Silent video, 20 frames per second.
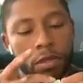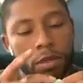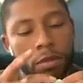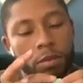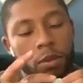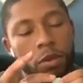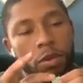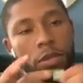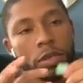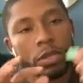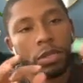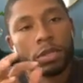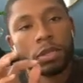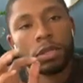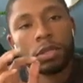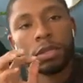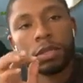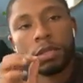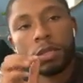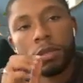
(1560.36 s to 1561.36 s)

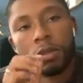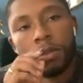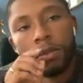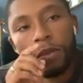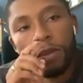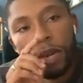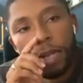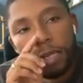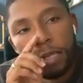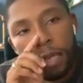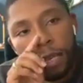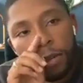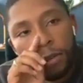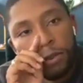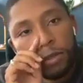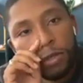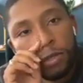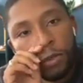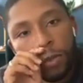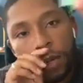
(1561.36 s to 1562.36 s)
smallish rectangle
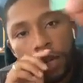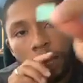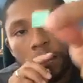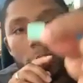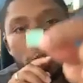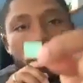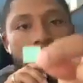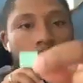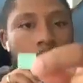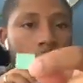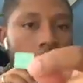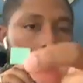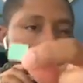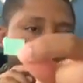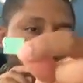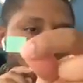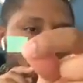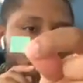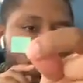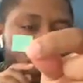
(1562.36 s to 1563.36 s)
squares. Where's the camera?
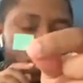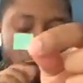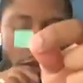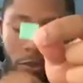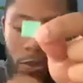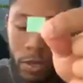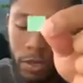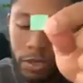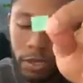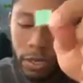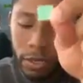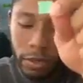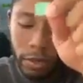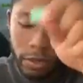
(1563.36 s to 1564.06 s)
Rectangle squares like